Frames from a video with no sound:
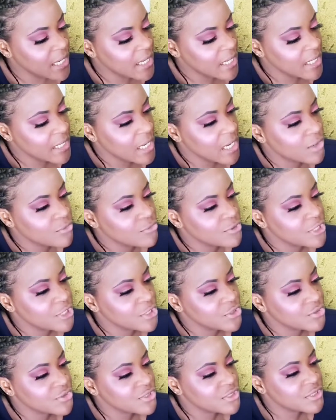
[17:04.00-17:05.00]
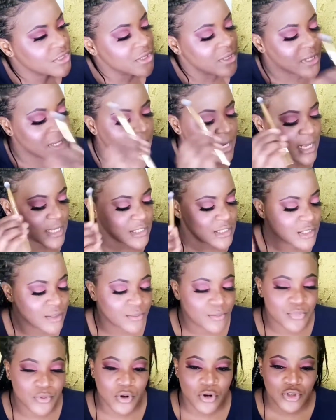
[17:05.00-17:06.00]
And I will use the
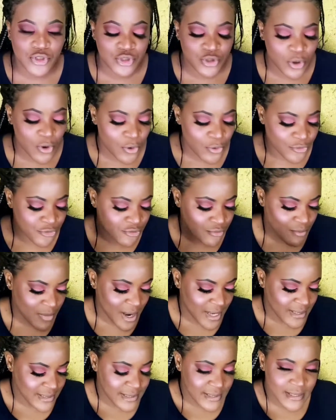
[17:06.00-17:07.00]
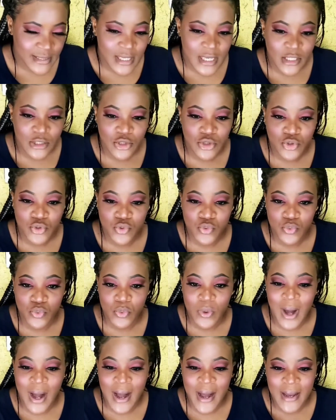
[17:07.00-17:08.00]
last brush of my set
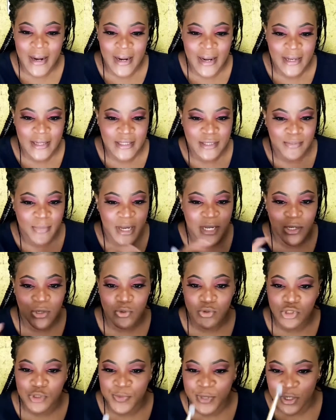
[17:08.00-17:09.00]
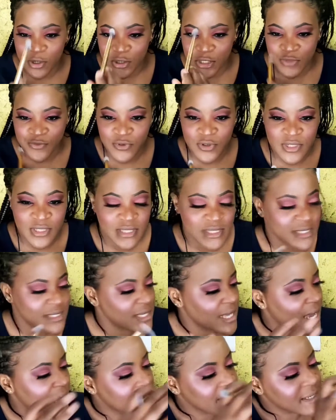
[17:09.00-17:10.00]
to highlight my nose, because for
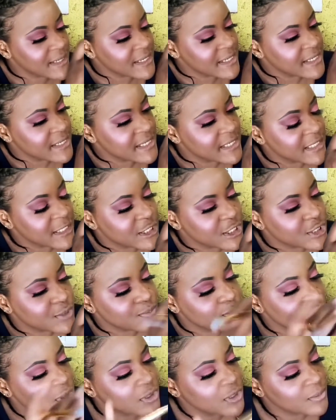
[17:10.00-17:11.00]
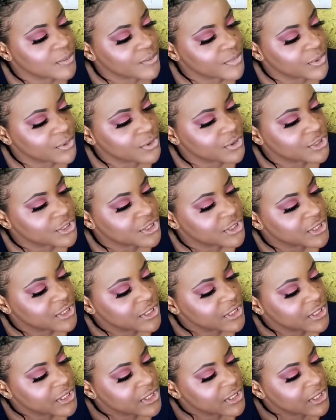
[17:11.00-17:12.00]
this I need a smaller brush.
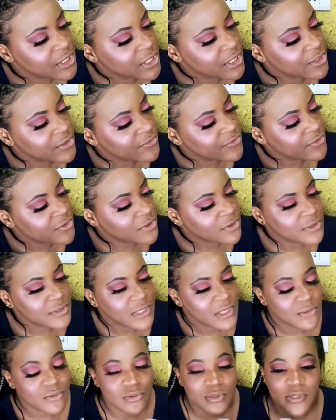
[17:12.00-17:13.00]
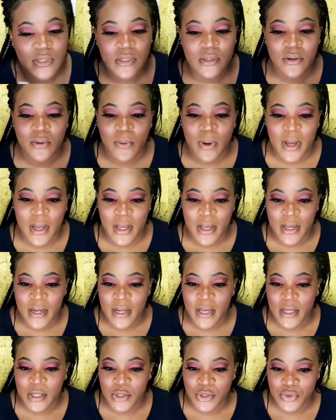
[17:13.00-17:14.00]
And of course, I will still go
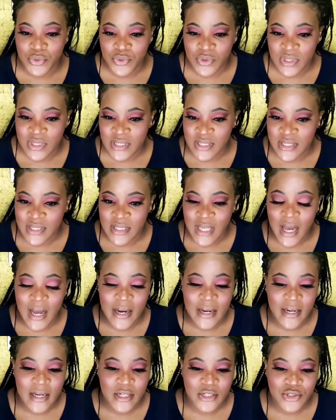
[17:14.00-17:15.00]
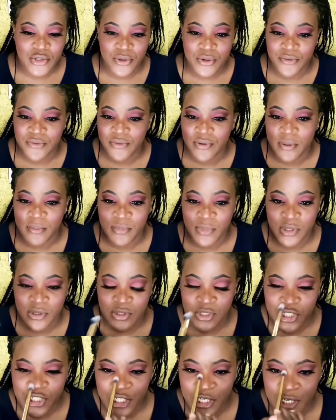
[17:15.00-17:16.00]
ahead and use this highlighter from
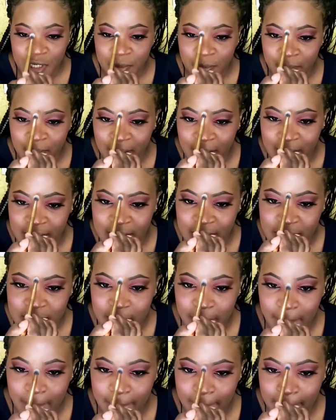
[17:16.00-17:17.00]
the cheek palette.